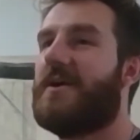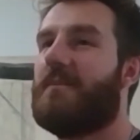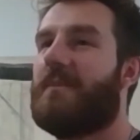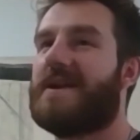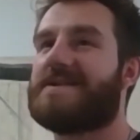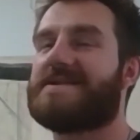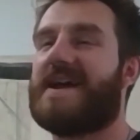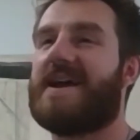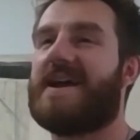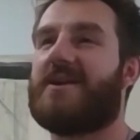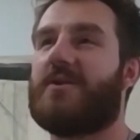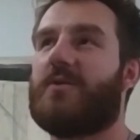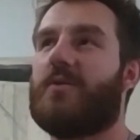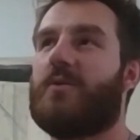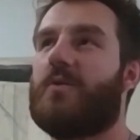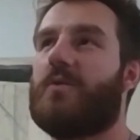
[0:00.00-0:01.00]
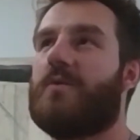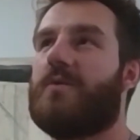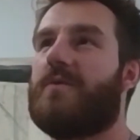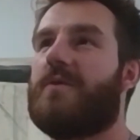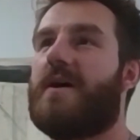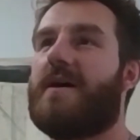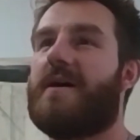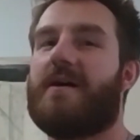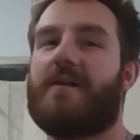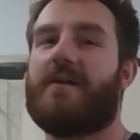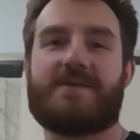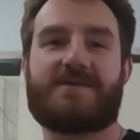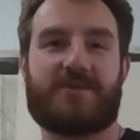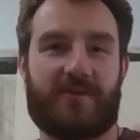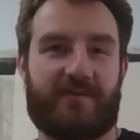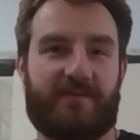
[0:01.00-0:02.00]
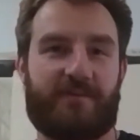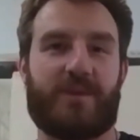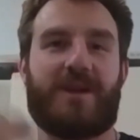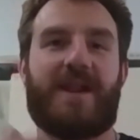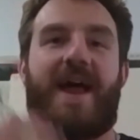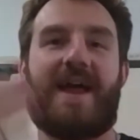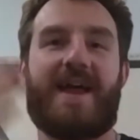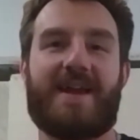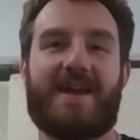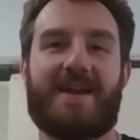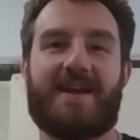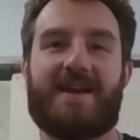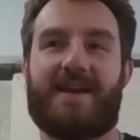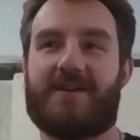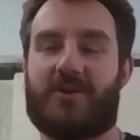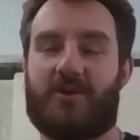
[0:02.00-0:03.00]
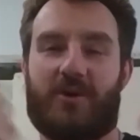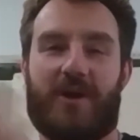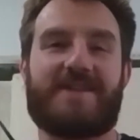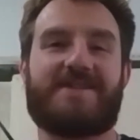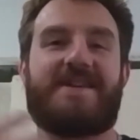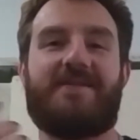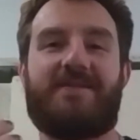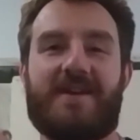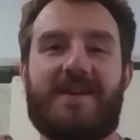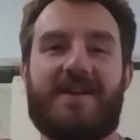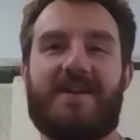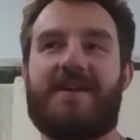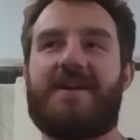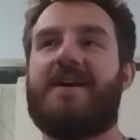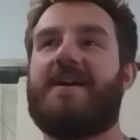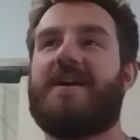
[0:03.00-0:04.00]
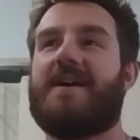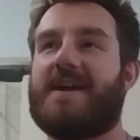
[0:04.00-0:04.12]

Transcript: But it's like the sort of play and creativity